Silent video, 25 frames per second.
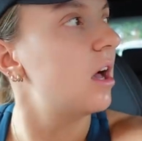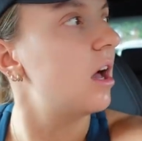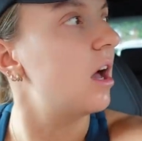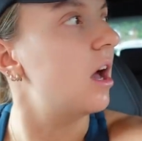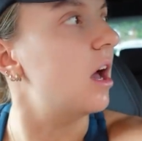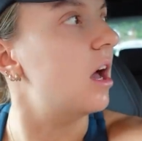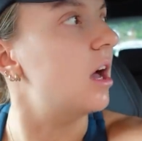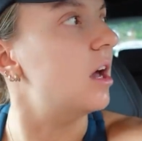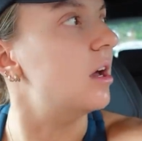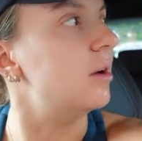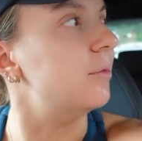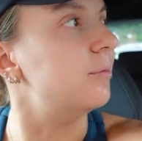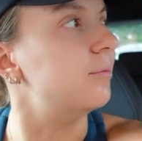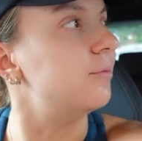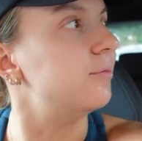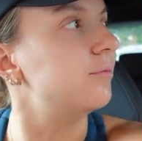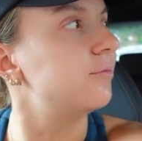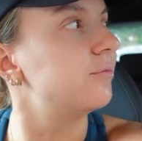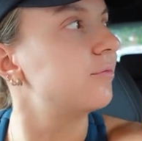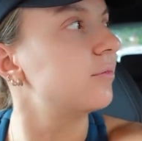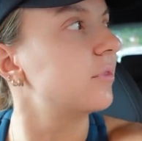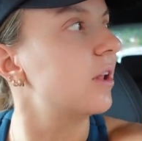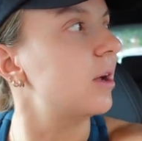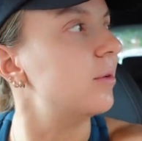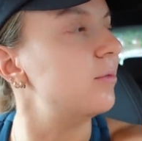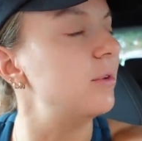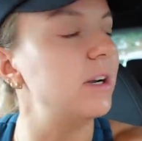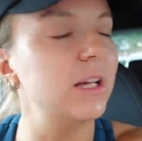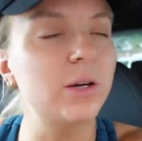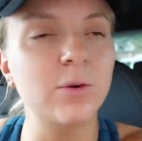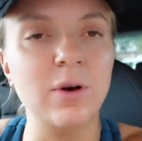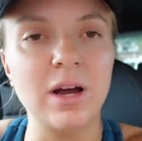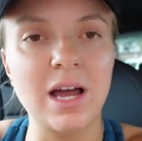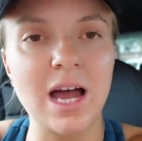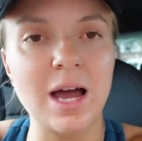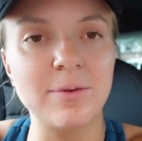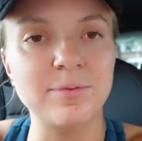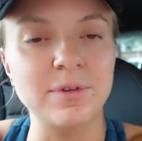um, I'm really
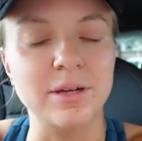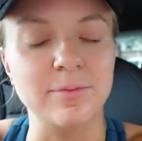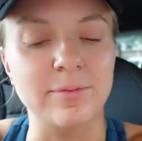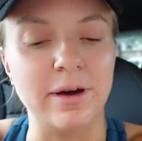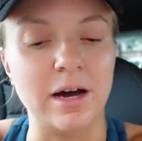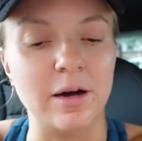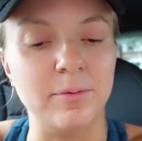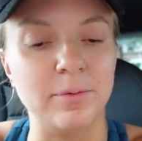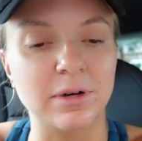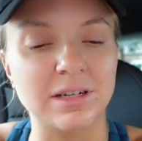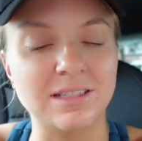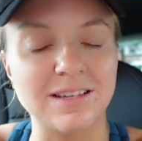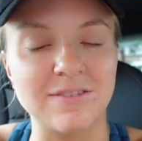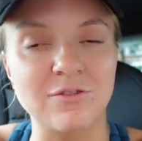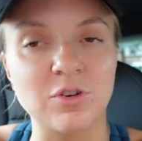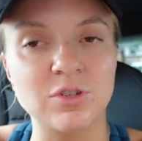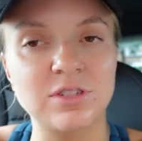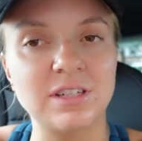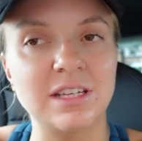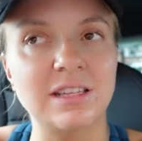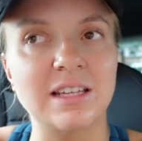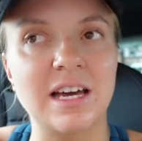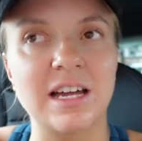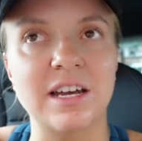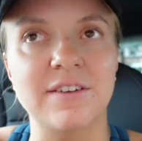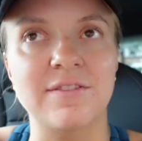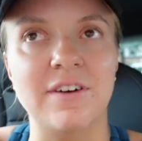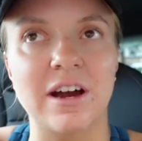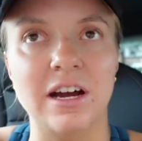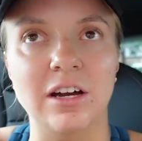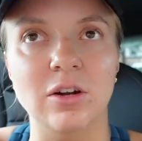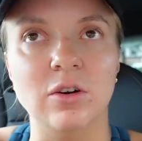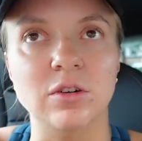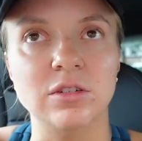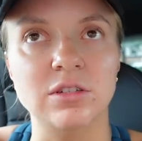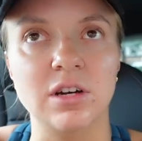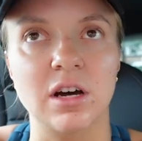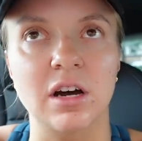quite happy about because I've not seen that in a very
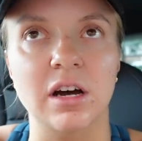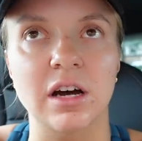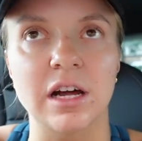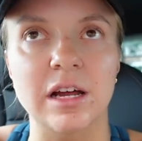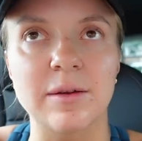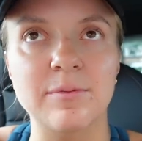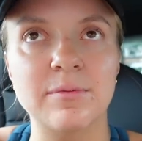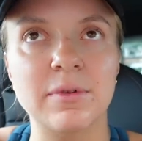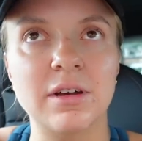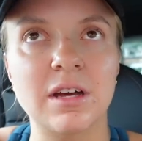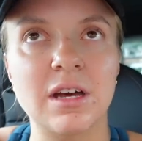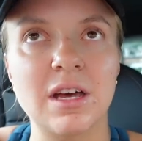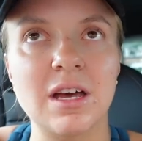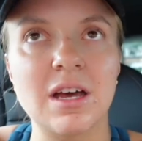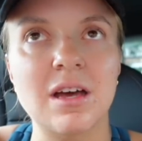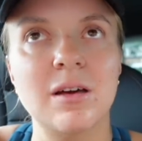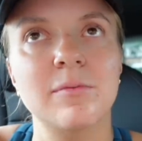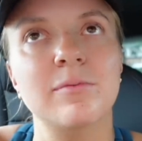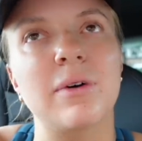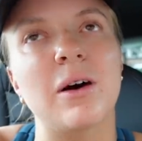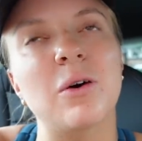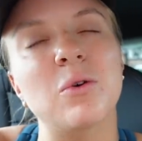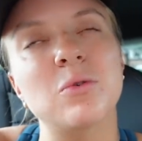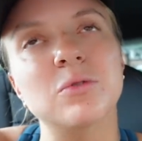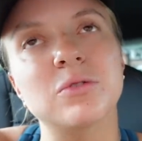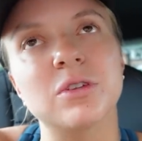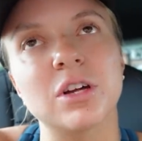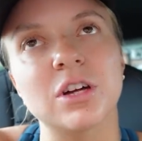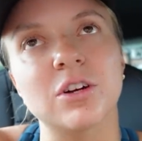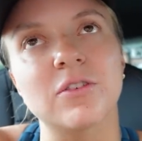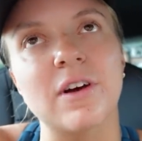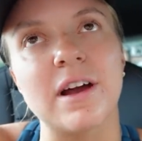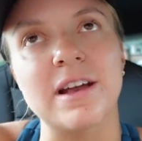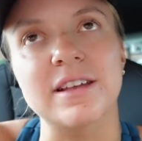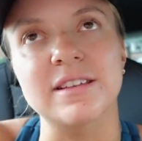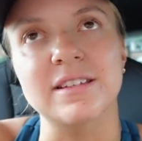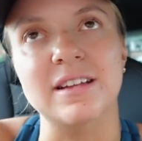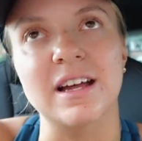long time. But also
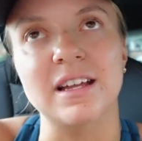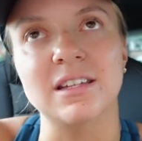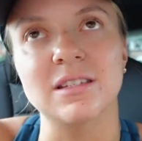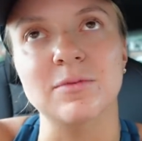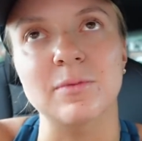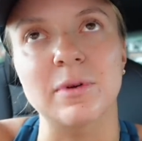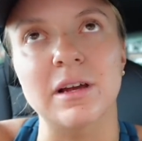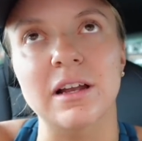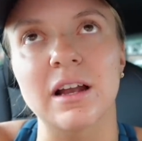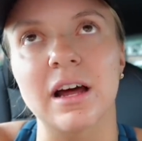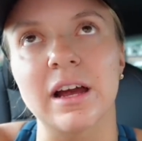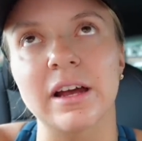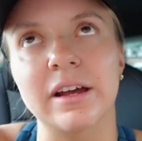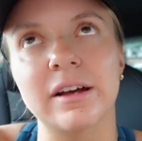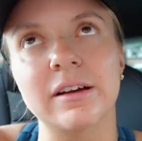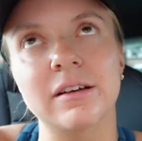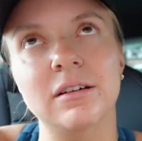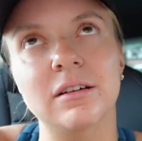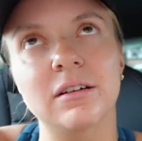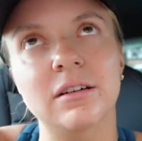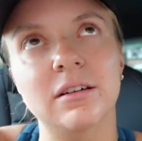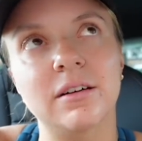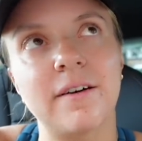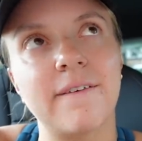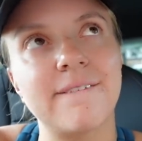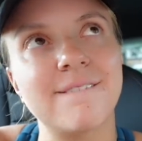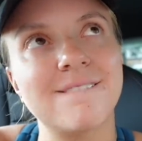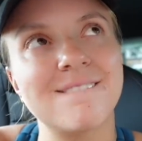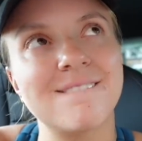Grey's Anatomy, like, oh,